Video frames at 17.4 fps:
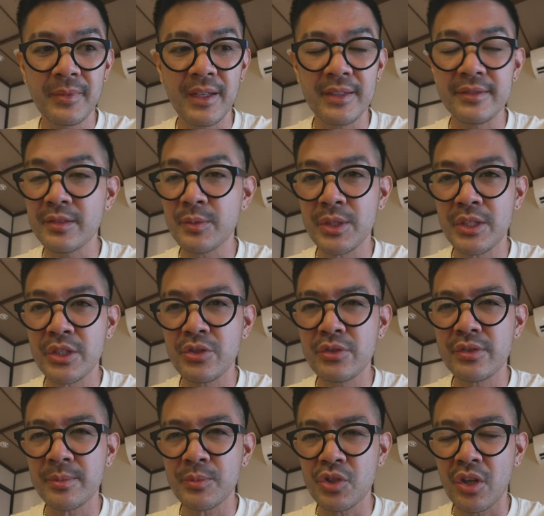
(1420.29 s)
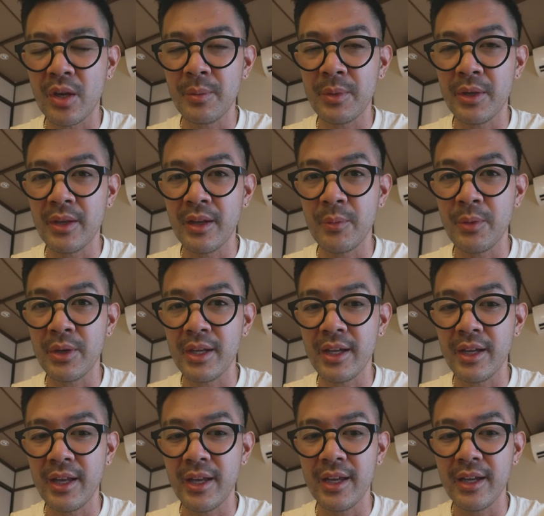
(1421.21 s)
I still want to do some shopping. I want
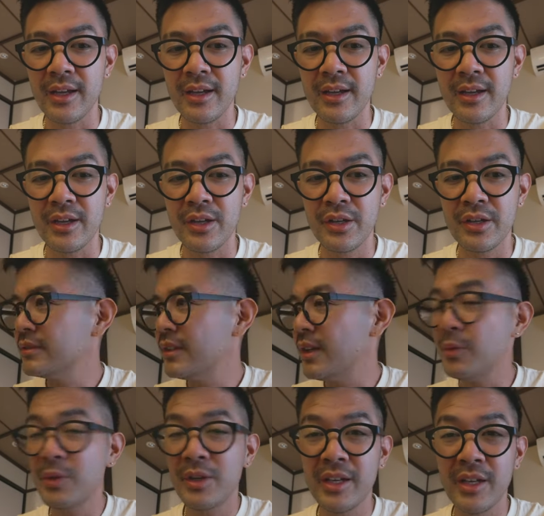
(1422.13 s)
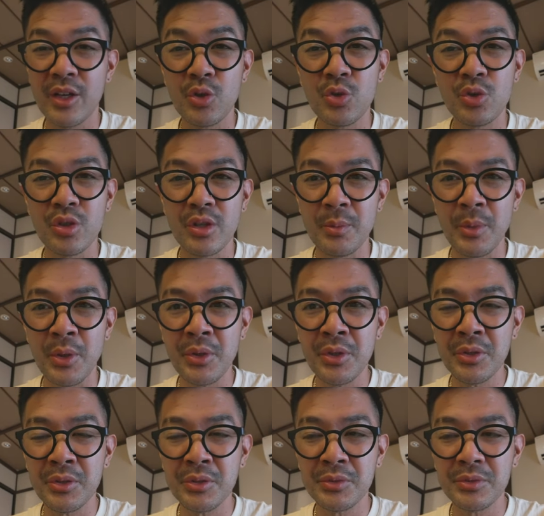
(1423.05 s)
to get a cool
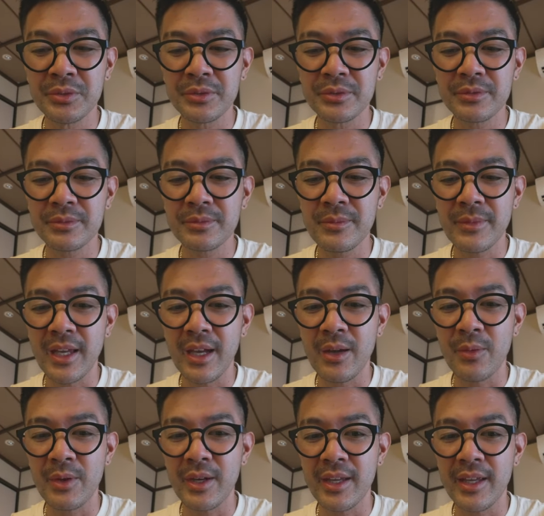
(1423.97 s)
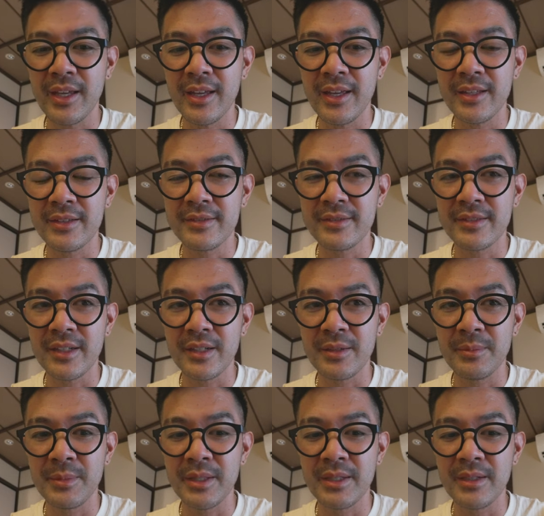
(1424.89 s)
kimono. I want to get
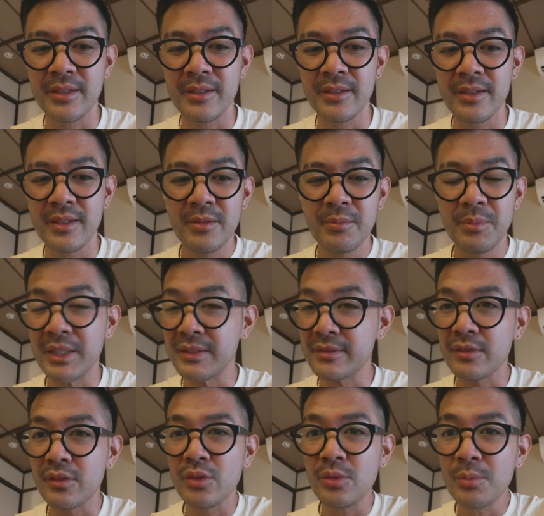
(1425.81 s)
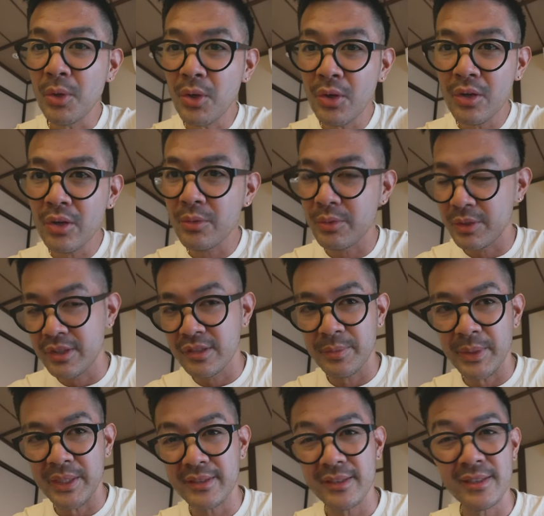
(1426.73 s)
some pasalubong, which is
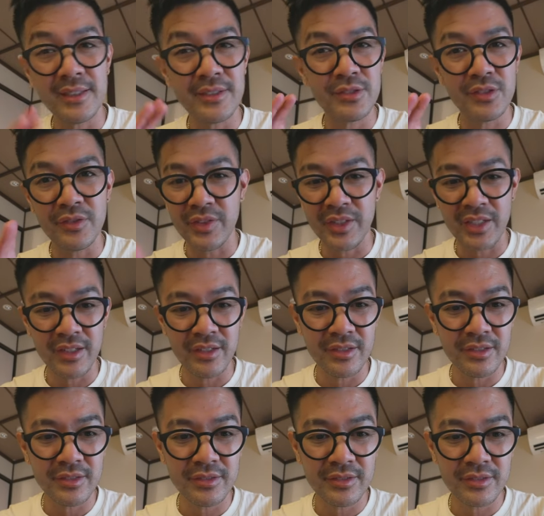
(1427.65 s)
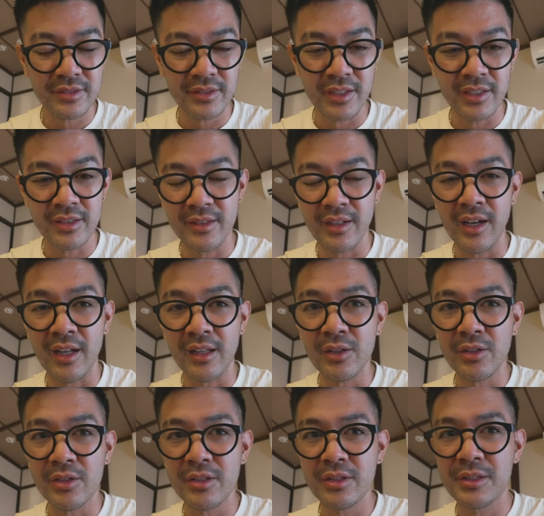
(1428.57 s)
basically souvenirs in
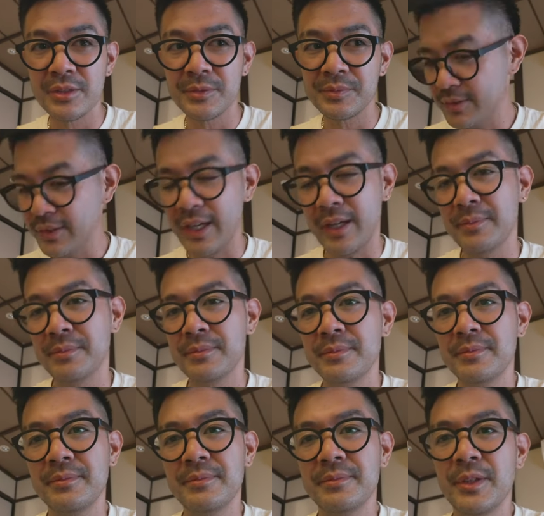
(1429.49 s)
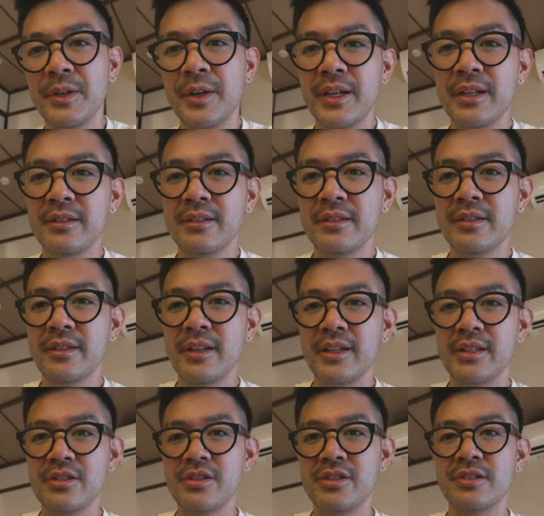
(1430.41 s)
Tagalog. So yeah. All right. Good
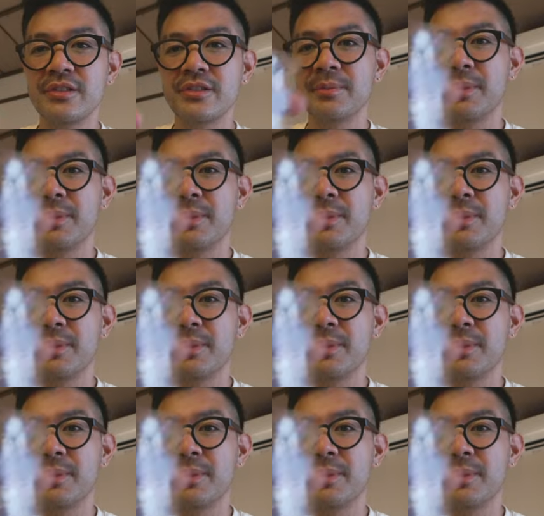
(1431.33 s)
night. Cheers.